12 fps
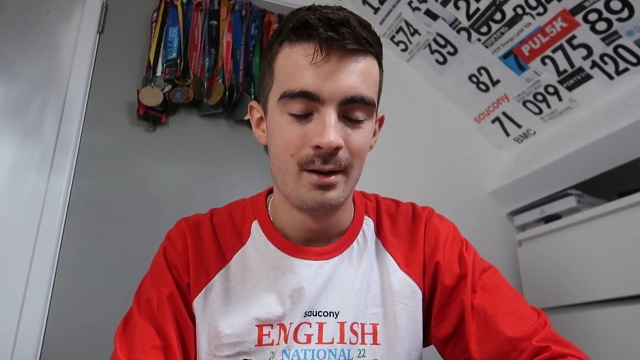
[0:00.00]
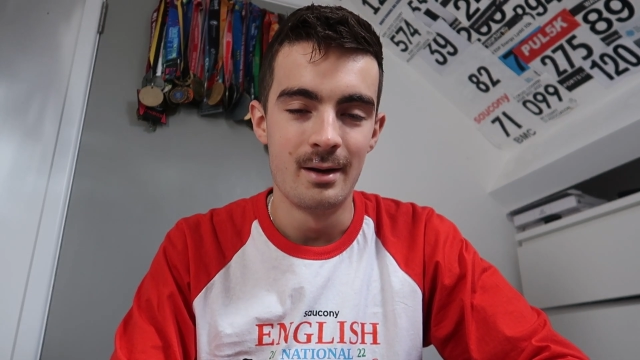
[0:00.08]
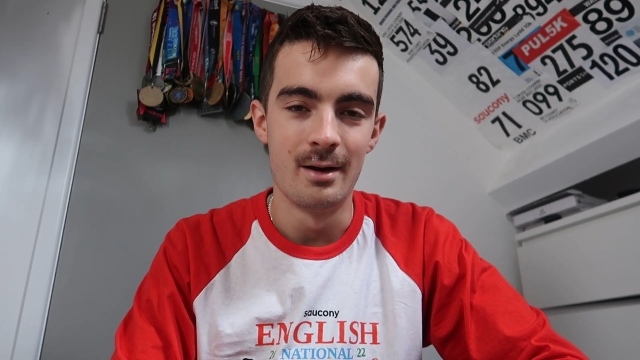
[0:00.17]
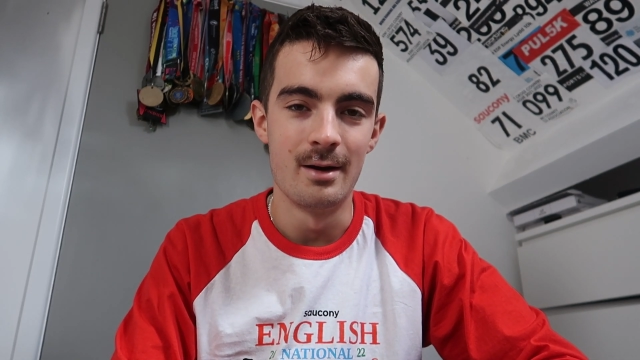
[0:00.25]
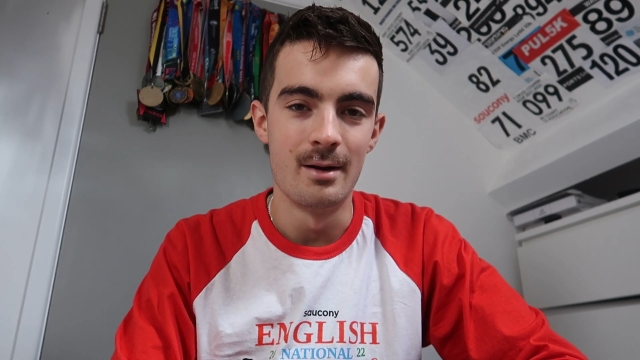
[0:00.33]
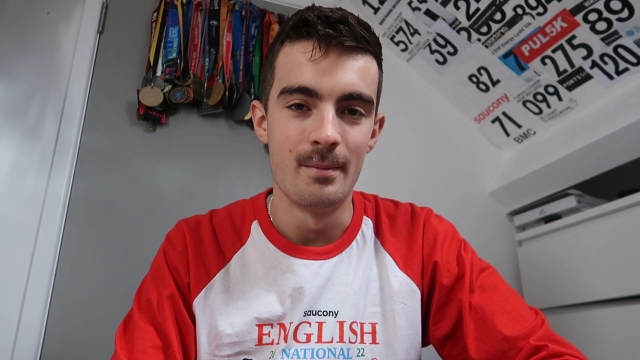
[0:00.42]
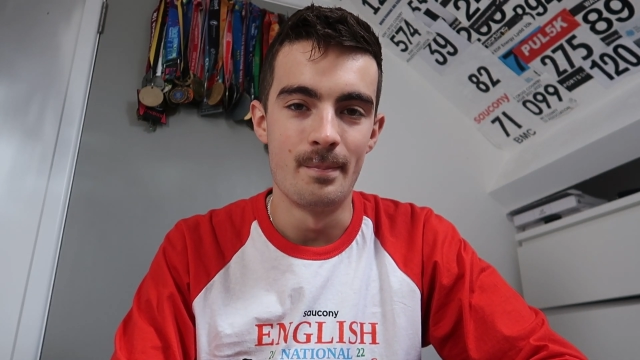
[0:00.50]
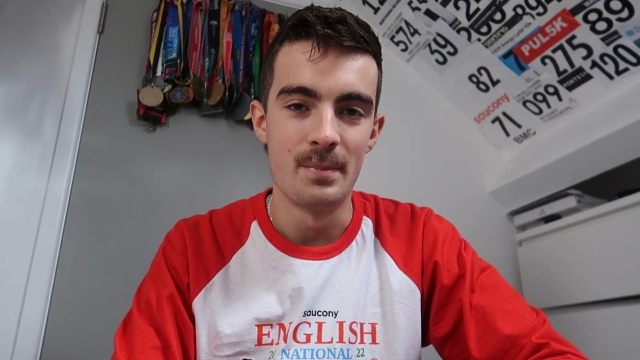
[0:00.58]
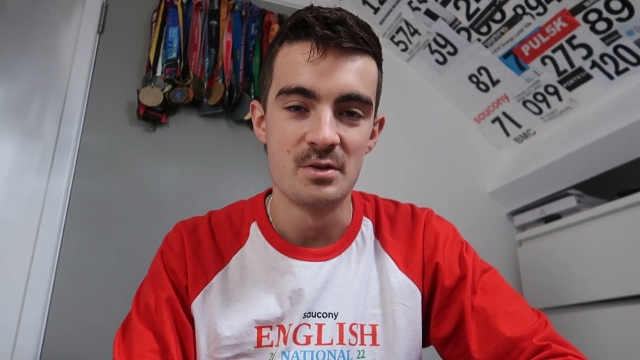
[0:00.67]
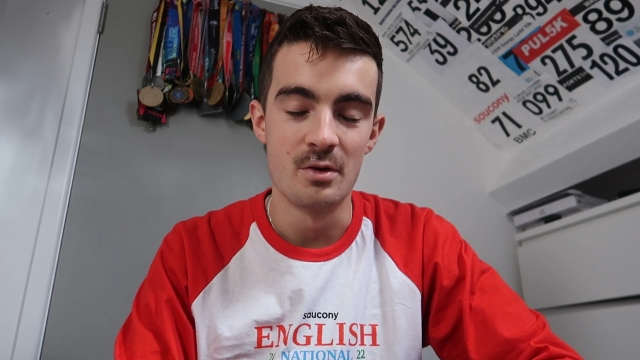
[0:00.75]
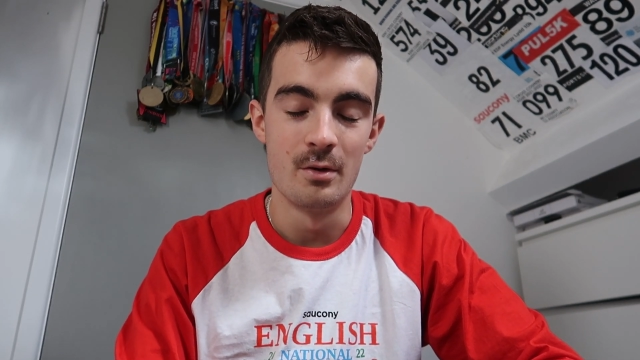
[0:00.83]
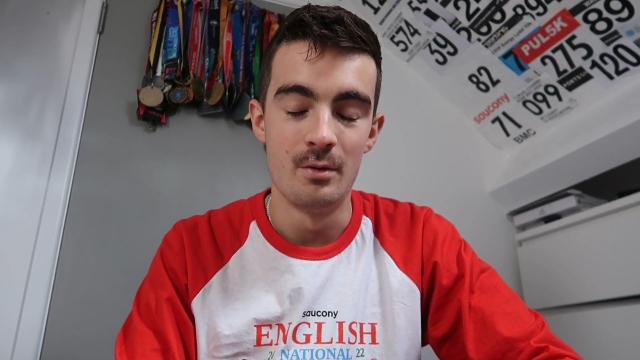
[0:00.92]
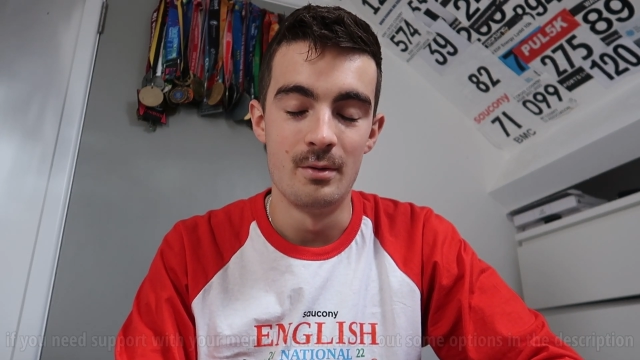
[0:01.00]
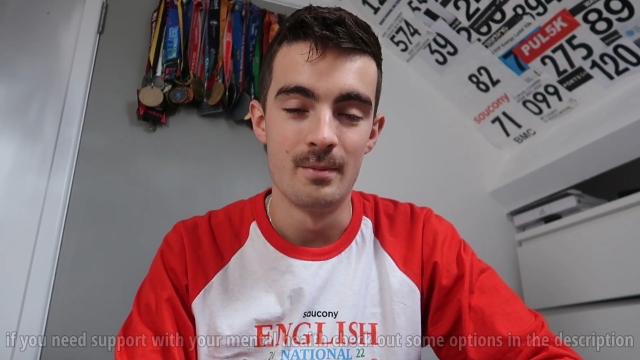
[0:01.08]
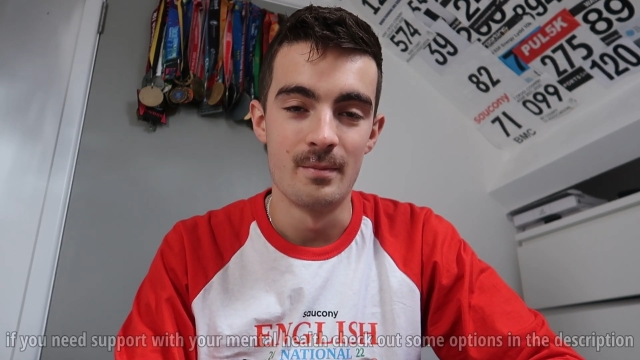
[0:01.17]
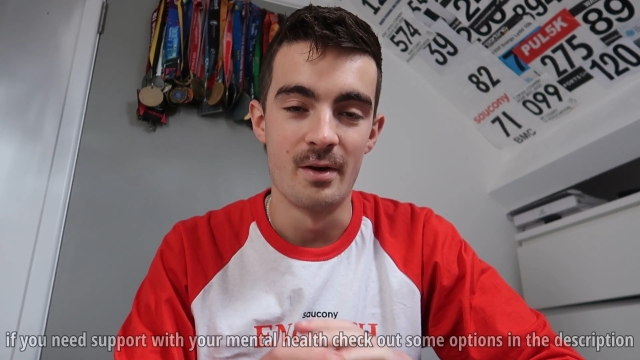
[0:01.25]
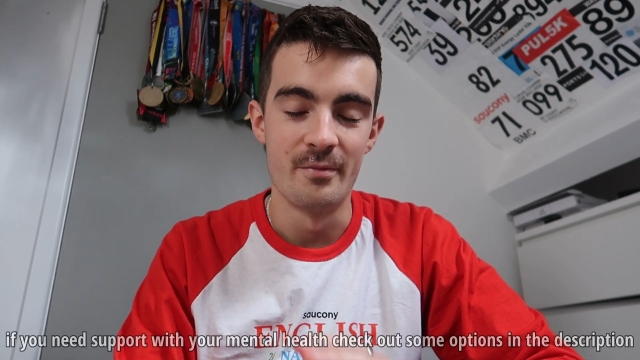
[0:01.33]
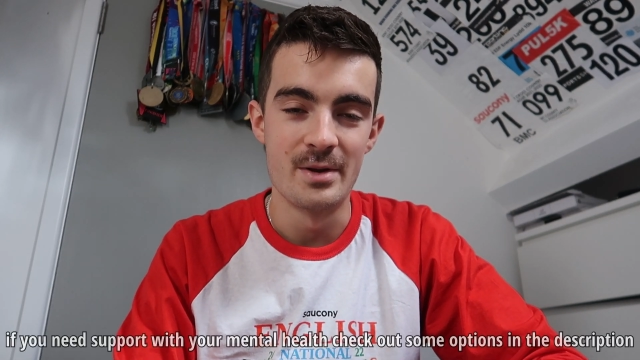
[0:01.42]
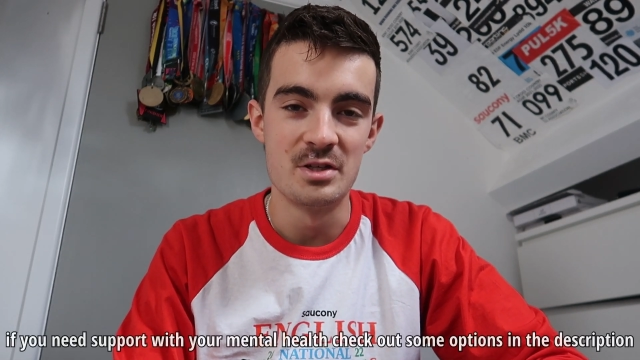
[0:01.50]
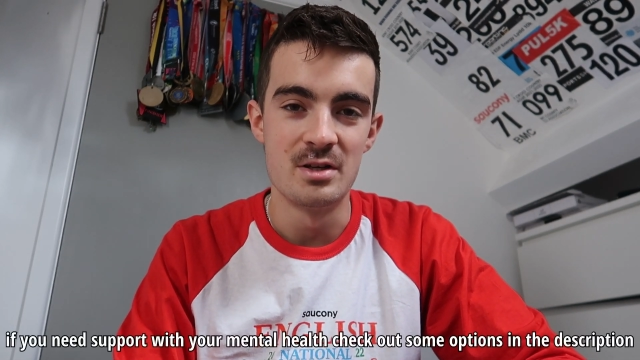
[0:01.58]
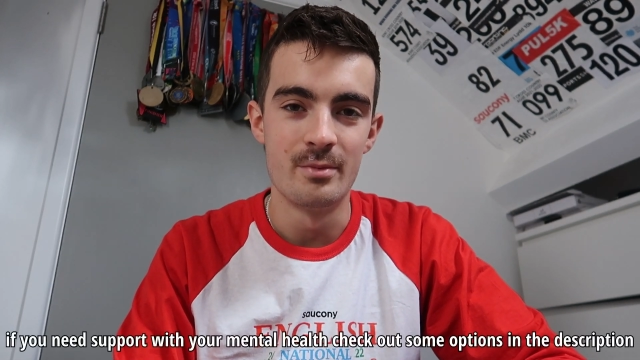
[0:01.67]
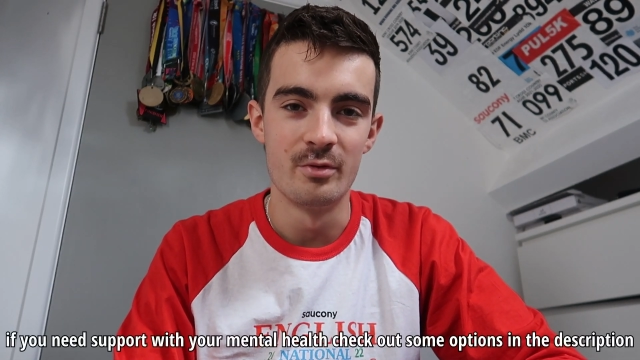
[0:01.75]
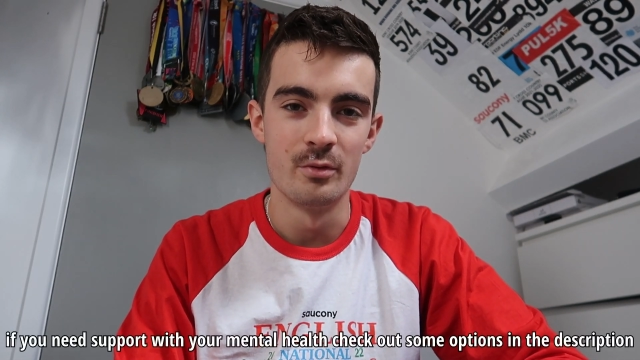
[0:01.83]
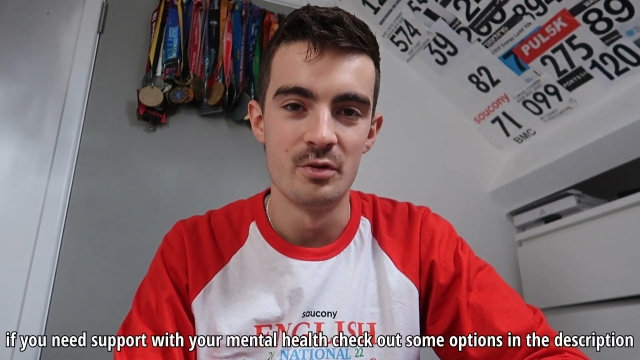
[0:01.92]
Um, so I've mentioned
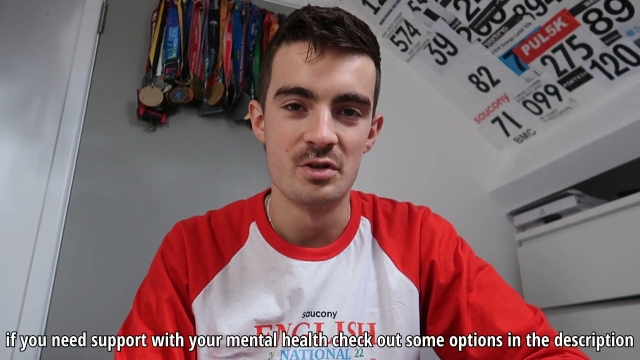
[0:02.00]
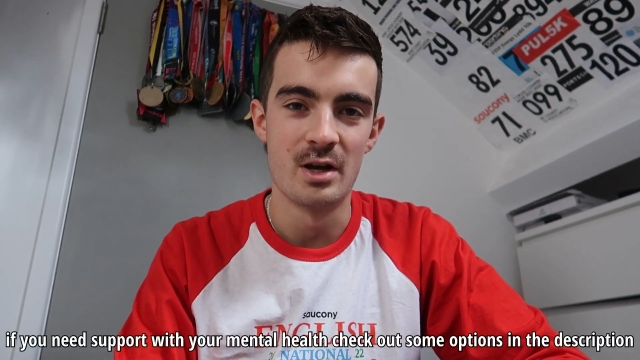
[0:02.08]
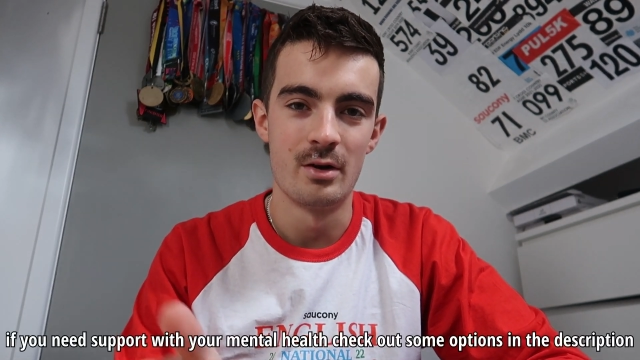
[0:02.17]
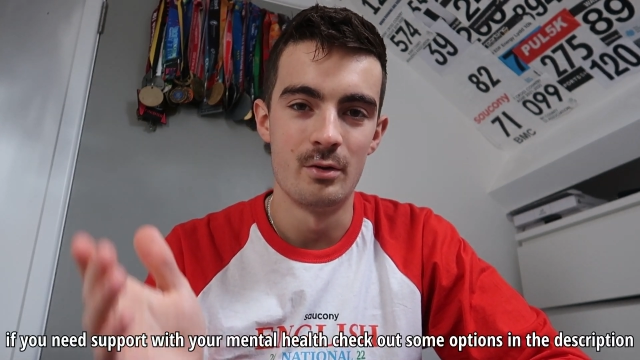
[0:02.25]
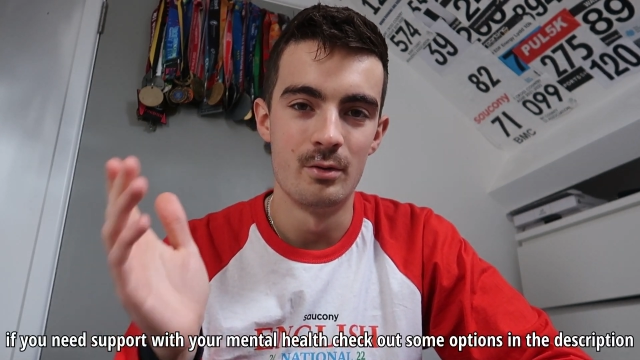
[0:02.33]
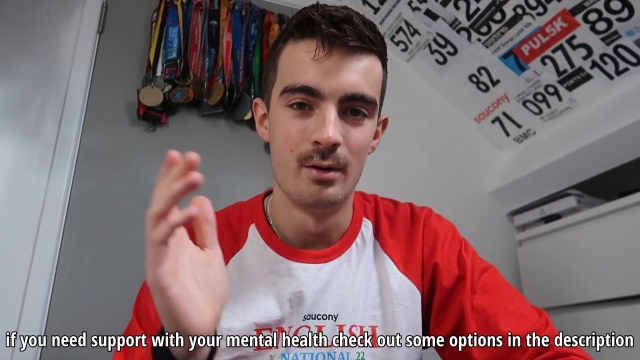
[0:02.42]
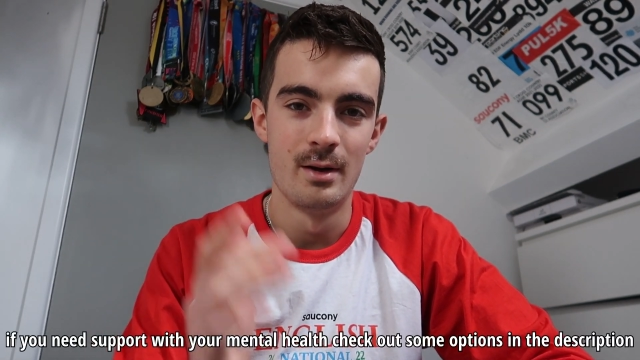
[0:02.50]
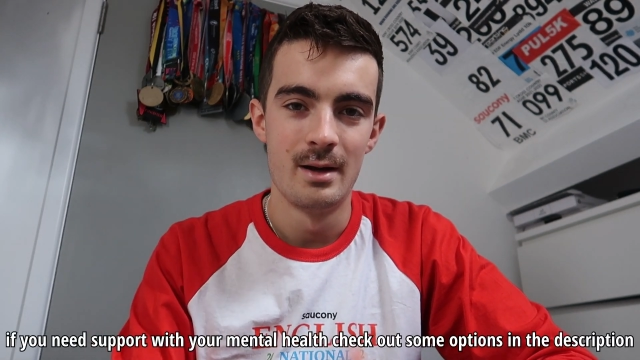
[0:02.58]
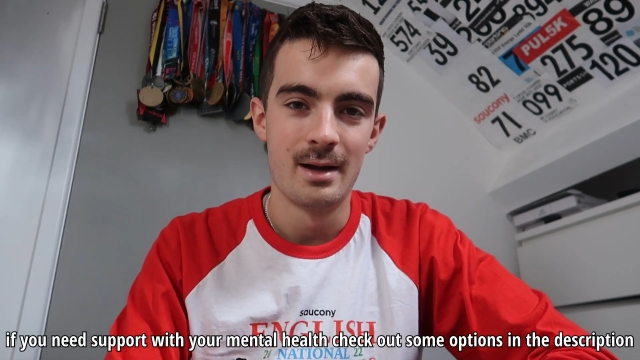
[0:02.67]
it before on the channel